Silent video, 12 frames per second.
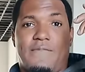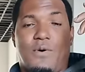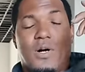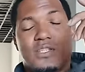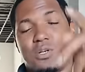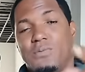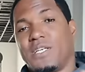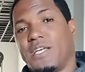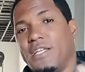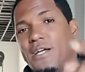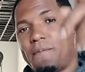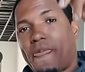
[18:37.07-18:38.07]
If you want to come to
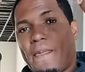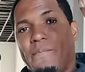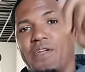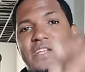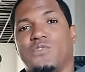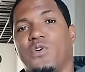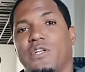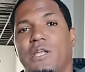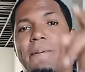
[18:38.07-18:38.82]
Kenya, network.